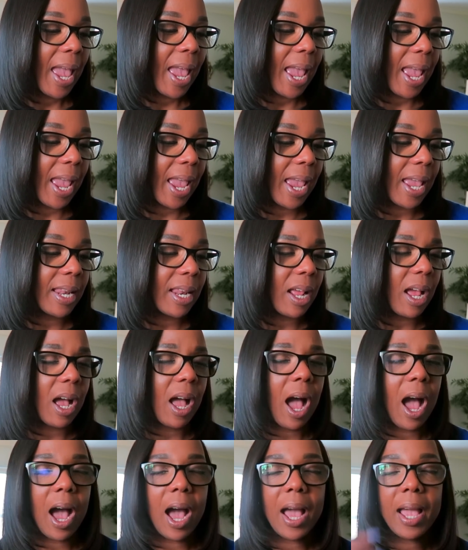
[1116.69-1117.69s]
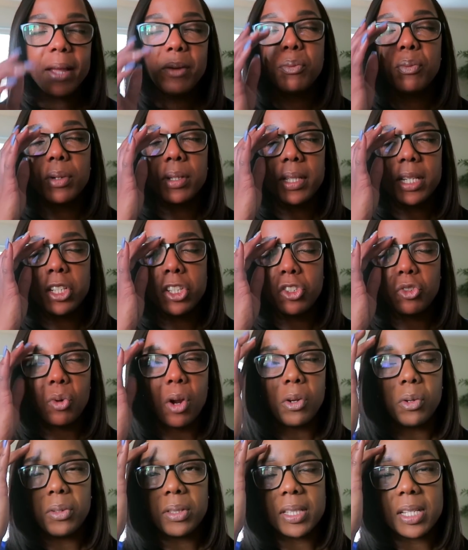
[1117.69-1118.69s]
and I really
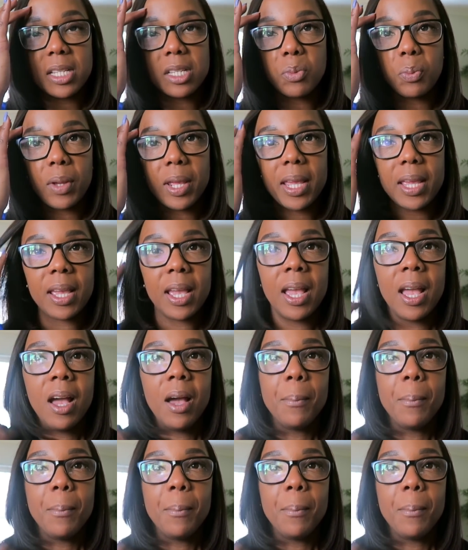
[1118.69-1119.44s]
struggled this week.